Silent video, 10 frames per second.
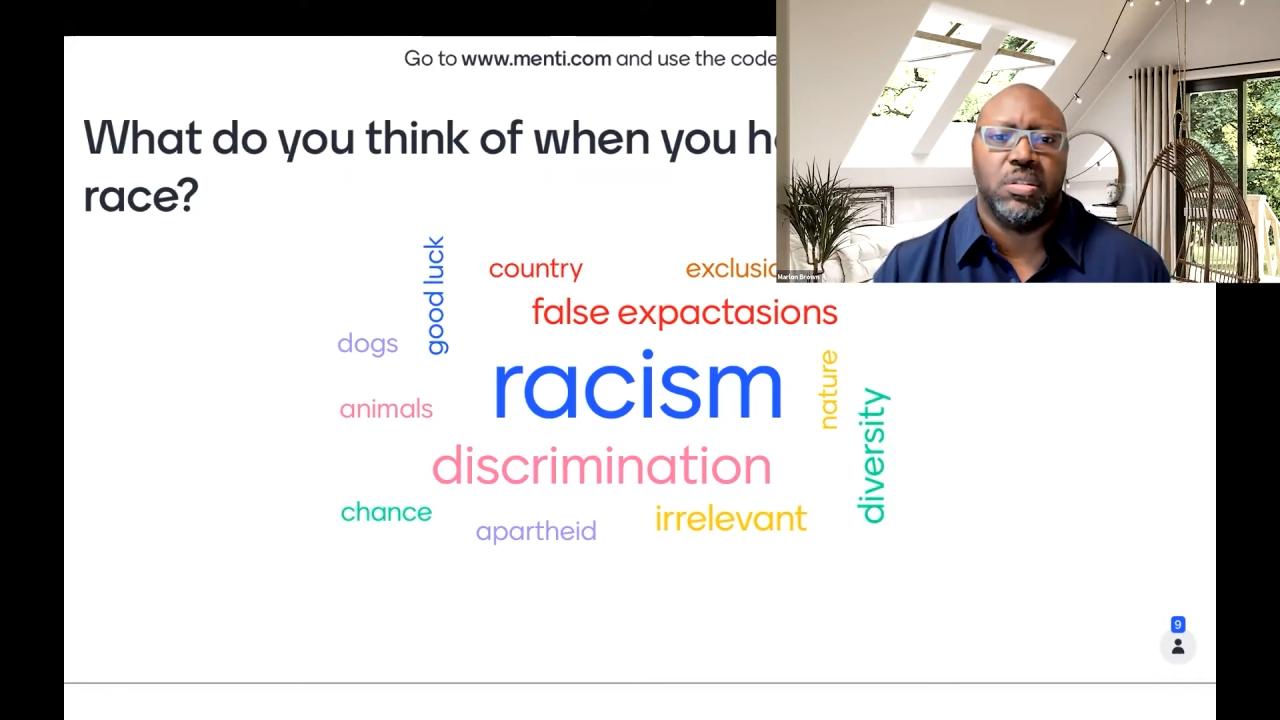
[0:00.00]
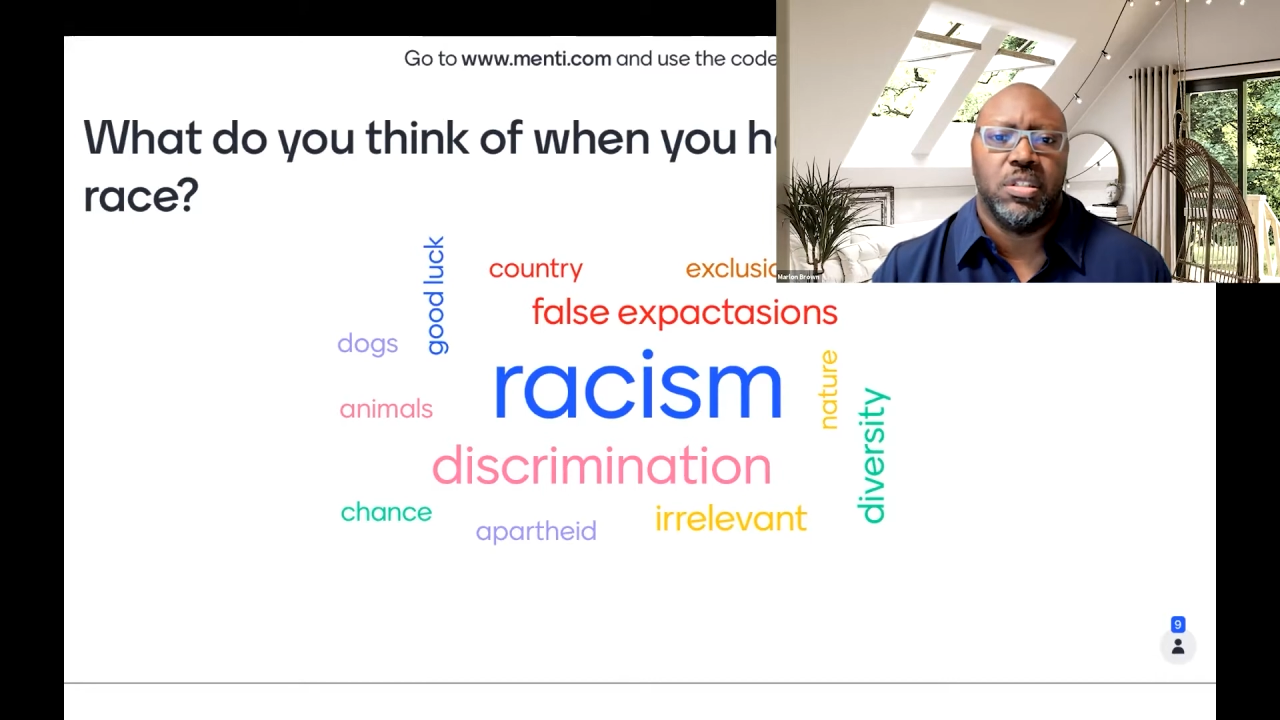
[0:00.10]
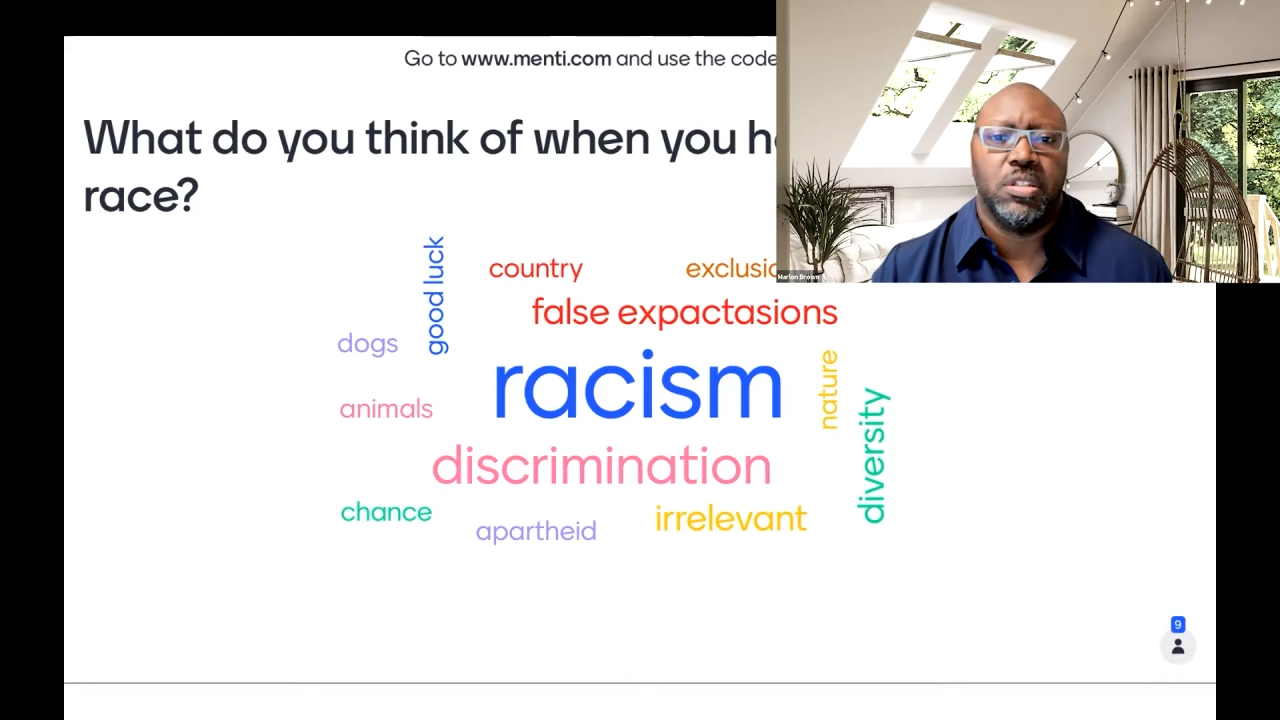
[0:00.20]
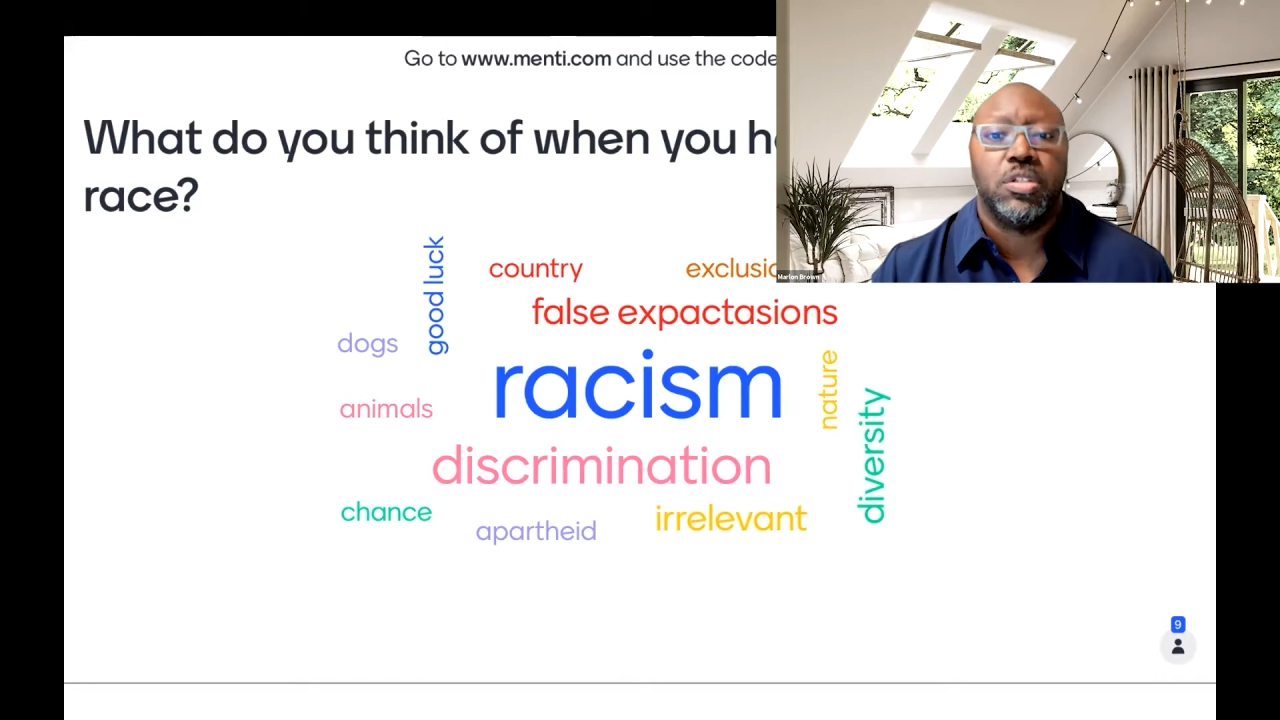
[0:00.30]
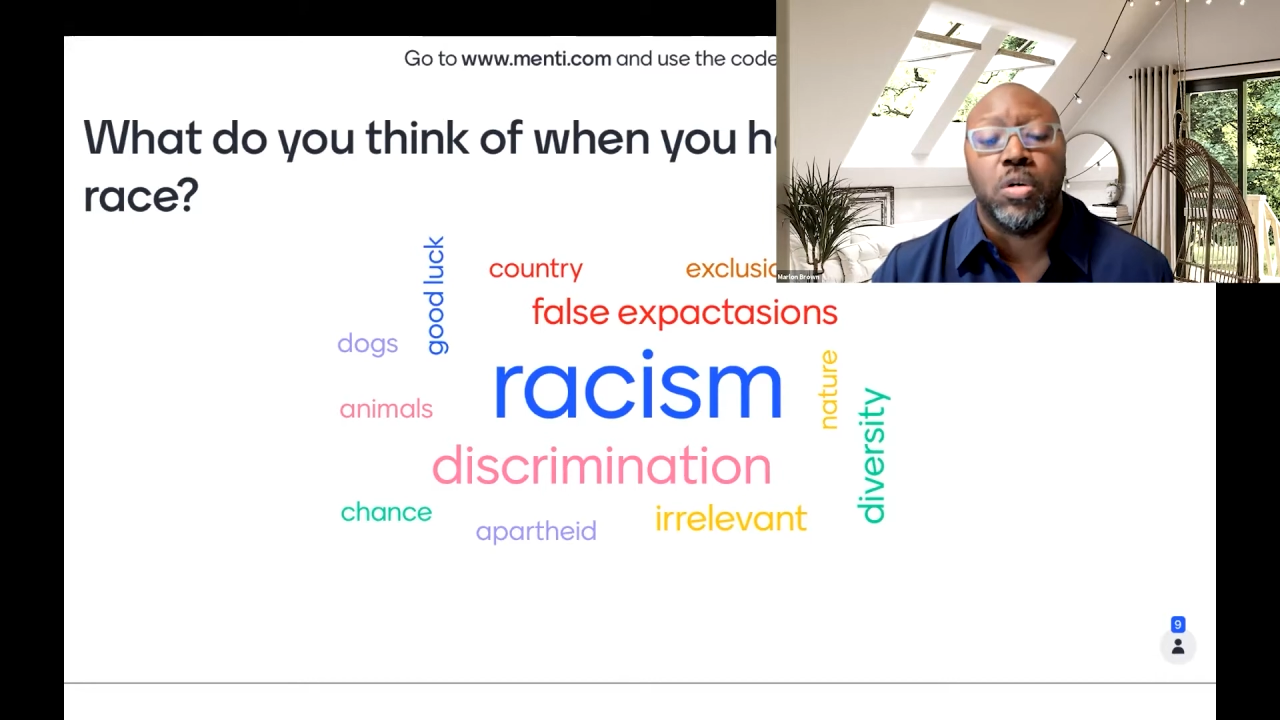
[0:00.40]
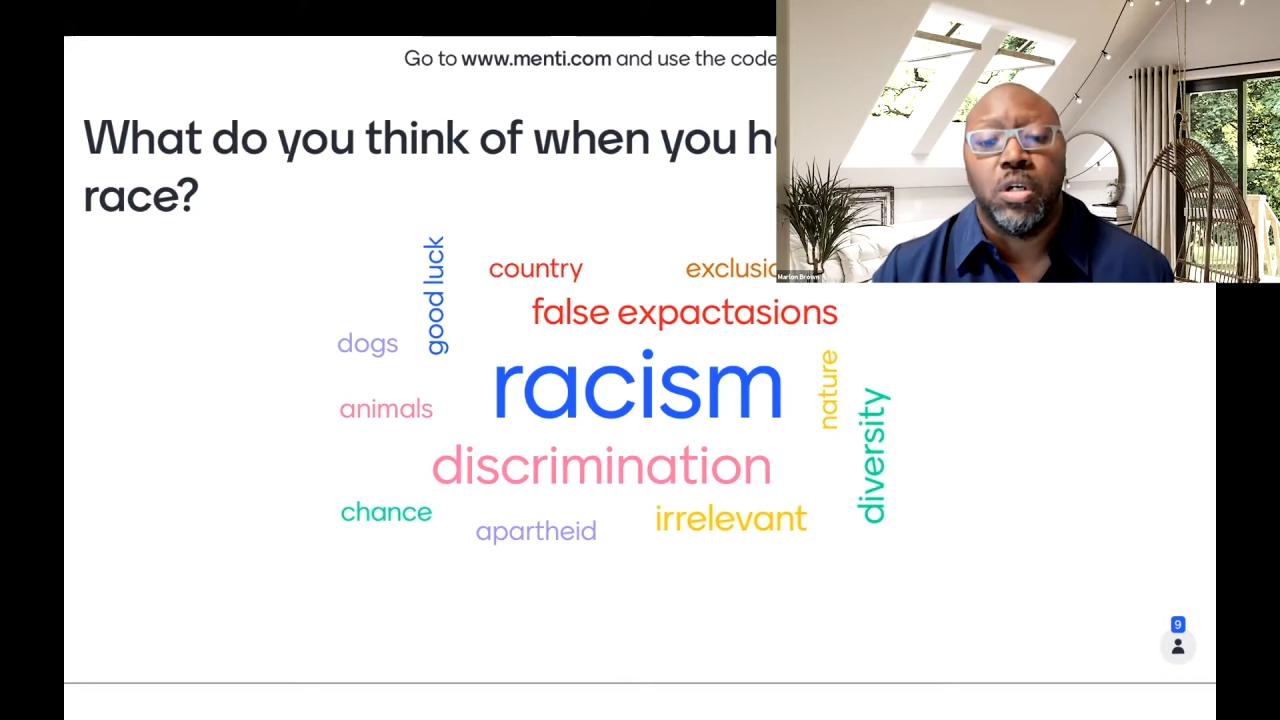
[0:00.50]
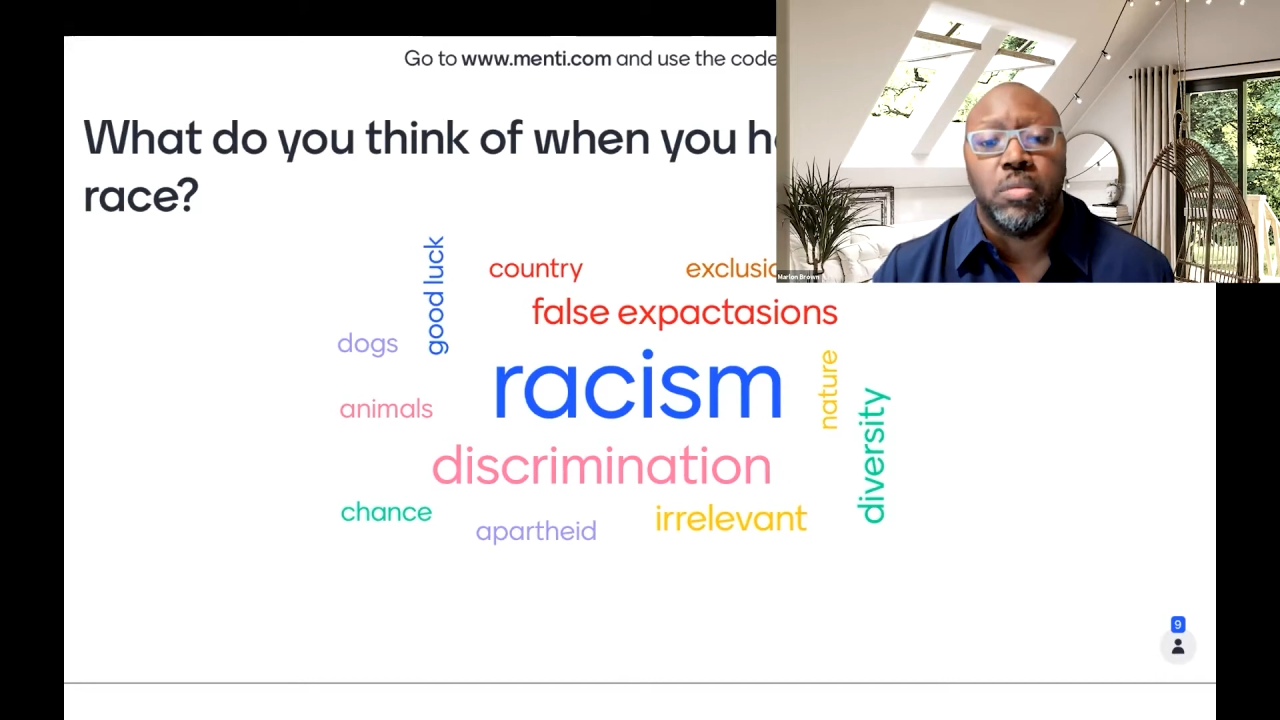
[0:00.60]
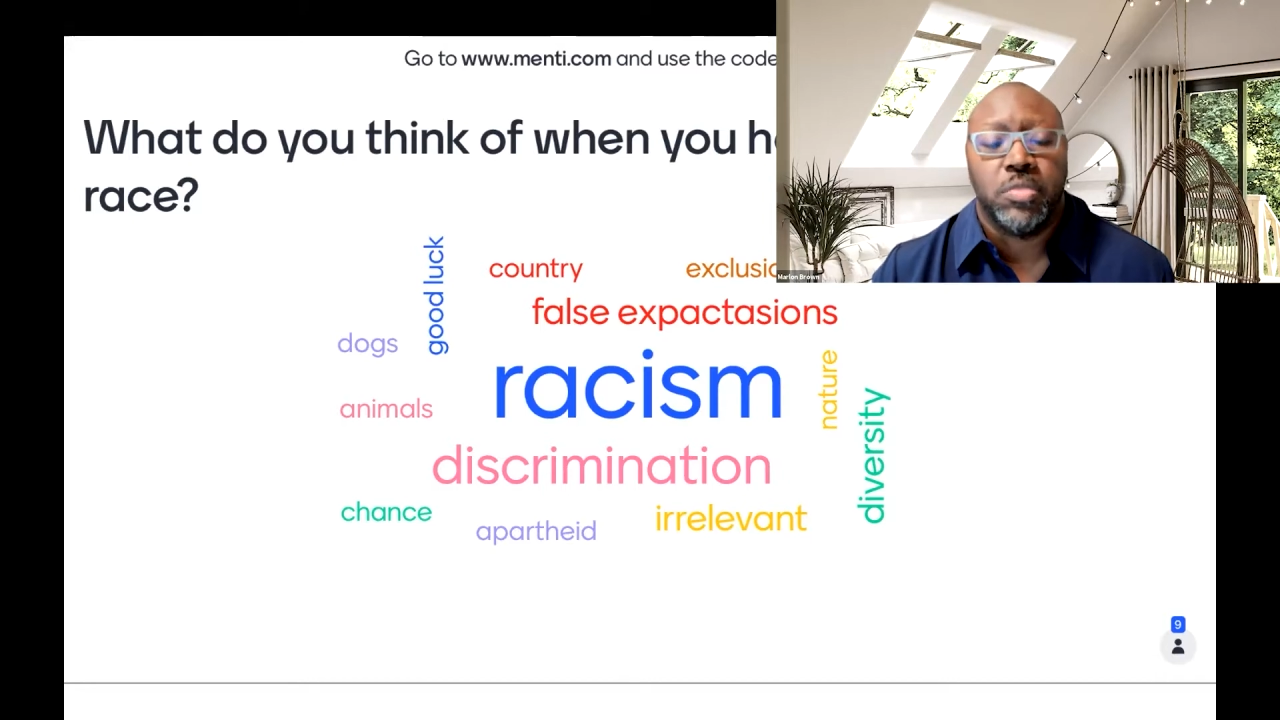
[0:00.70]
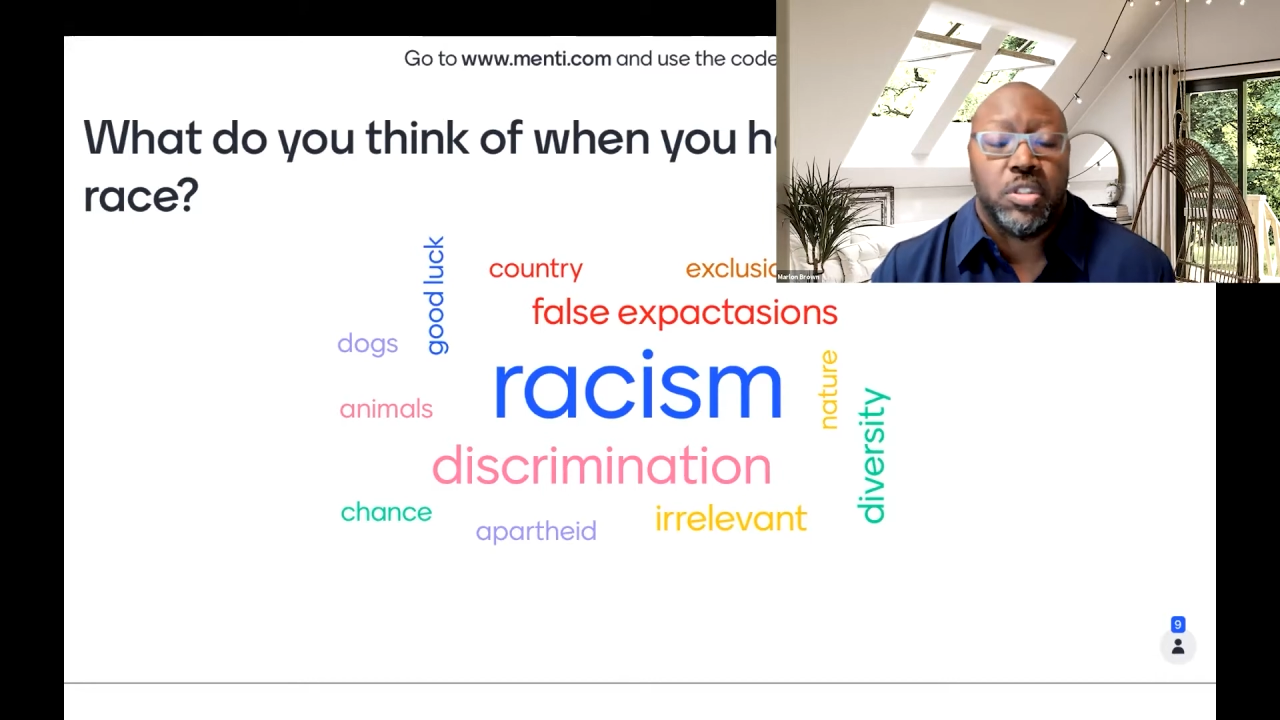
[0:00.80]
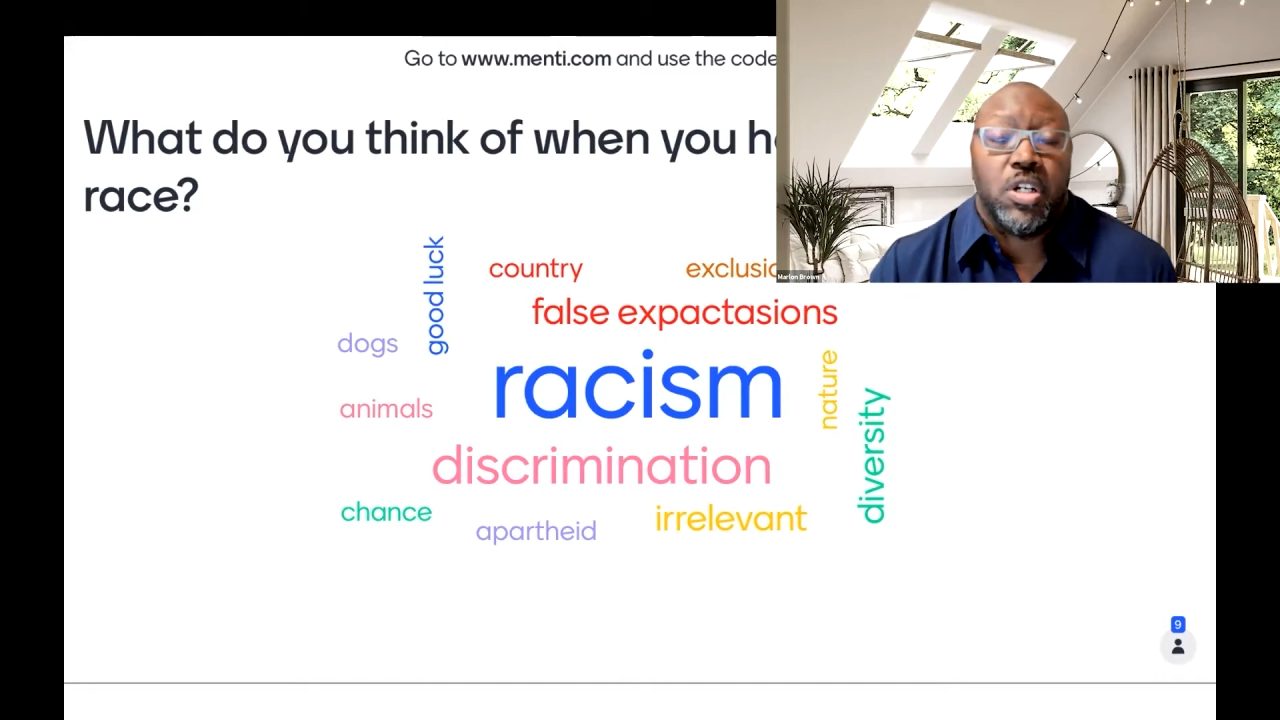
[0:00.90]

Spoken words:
the